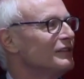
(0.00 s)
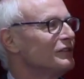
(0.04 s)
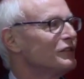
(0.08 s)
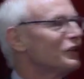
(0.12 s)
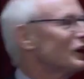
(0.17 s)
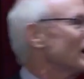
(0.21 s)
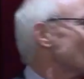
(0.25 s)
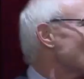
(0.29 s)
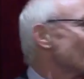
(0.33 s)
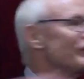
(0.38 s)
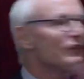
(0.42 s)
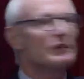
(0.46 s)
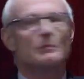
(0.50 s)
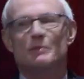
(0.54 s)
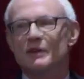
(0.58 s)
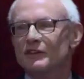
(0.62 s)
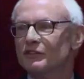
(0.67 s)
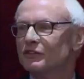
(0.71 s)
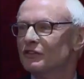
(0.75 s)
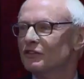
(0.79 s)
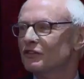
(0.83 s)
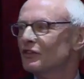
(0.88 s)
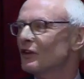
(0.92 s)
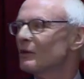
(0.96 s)
for every
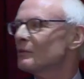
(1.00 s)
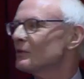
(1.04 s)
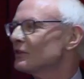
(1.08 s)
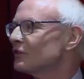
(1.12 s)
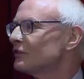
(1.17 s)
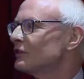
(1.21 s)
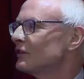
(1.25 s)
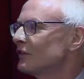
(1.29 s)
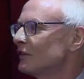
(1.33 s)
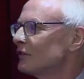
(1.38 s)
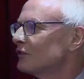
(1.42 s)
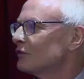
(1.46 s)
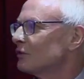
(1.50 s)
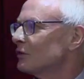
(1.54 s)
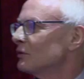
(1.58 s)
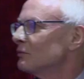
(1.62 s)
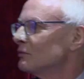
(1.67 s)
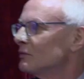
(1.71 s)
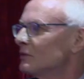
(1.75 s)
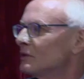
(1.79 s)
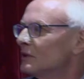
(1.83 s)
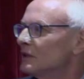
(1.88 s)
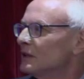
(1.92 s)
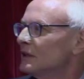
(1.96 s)
business almost in this
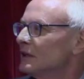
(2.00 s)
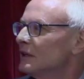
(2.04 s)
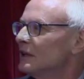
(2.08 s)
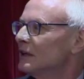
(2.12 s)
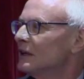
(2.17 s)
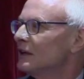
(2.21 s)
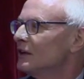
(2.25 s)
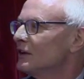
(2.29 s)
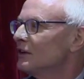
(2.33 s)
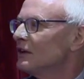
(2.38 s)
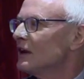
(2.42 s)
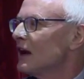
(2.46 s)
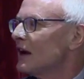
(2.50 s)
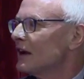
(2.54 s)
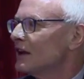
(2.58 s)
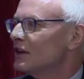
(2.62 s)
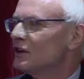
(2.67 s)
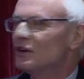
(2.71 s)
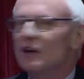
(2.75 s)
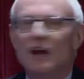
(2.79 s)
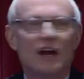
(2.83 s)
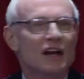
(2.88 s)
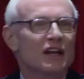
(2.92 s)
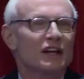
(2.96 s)
room. You're not
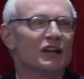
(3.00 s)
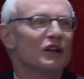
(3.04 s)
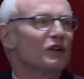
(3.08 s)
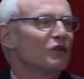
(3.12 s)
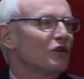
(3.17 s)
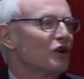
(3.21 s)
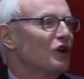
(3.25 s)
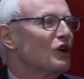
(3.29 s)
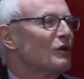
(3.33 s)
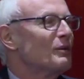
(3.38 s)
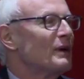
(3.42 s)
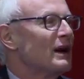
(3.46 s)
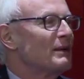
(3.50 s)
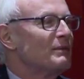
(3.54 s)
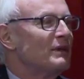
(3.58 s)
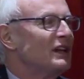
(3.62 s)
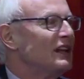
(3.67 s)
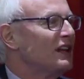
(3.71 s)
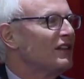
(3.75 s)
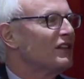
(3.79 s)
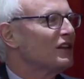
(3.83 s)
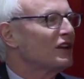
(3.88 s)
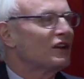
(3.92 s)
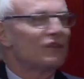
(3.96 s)
going to grow by
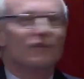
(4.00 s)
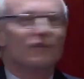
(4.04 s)
meeting the